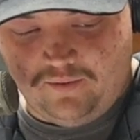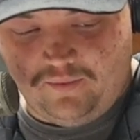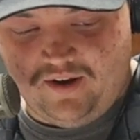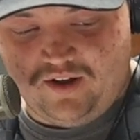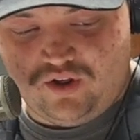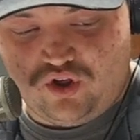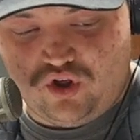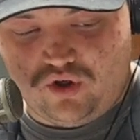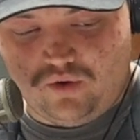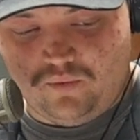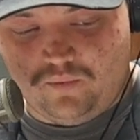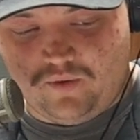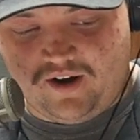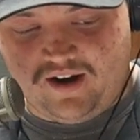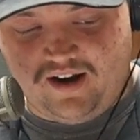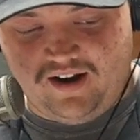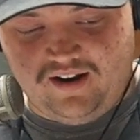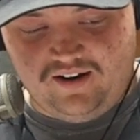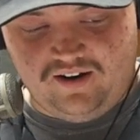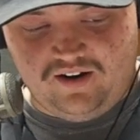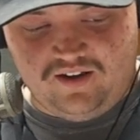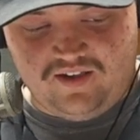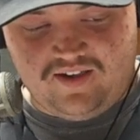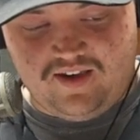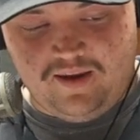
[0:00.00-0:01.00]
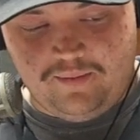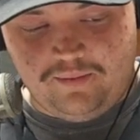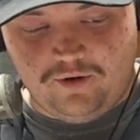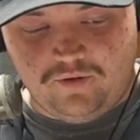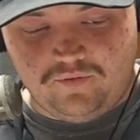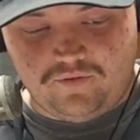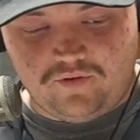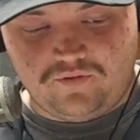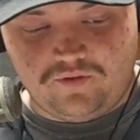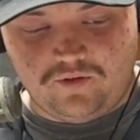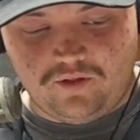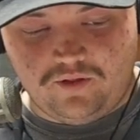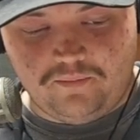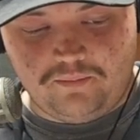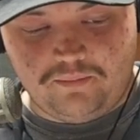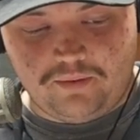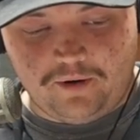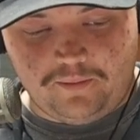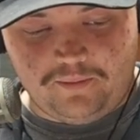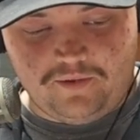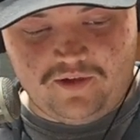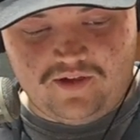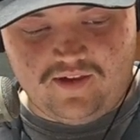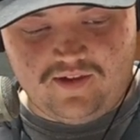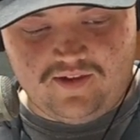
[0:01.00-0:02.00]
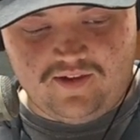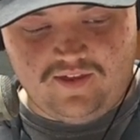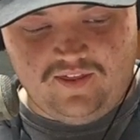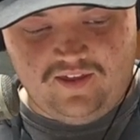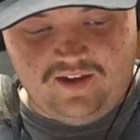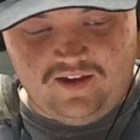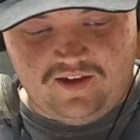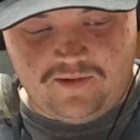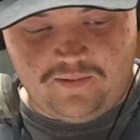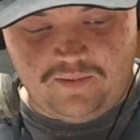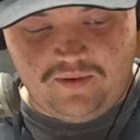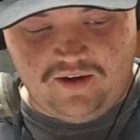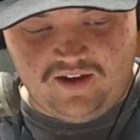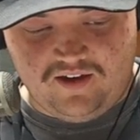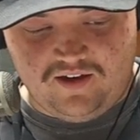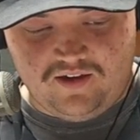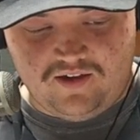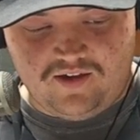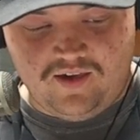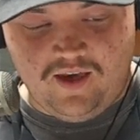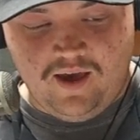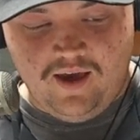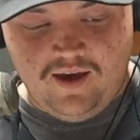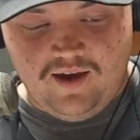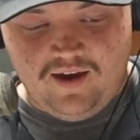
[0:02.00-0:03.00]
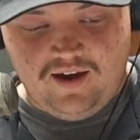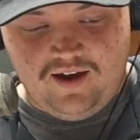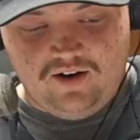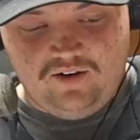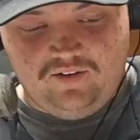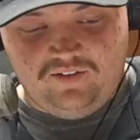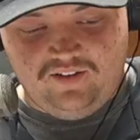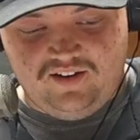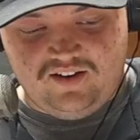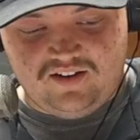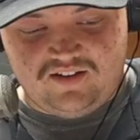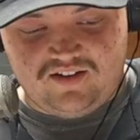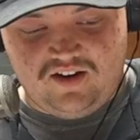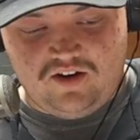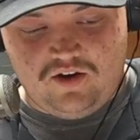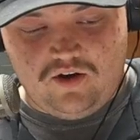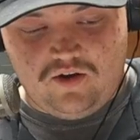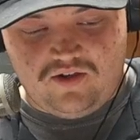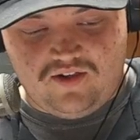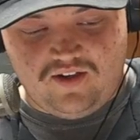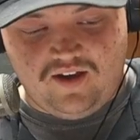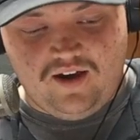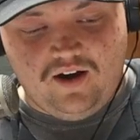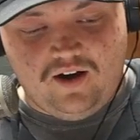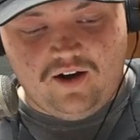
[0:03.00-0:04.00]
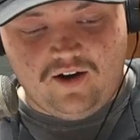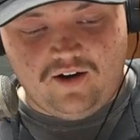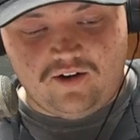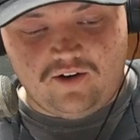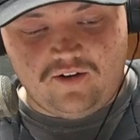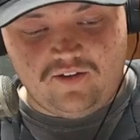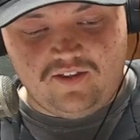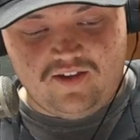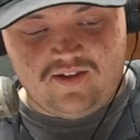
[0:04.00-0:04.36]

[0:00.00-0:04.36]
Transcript: which we're kind of going to skip over for the purposes of this because it only continues to get harder.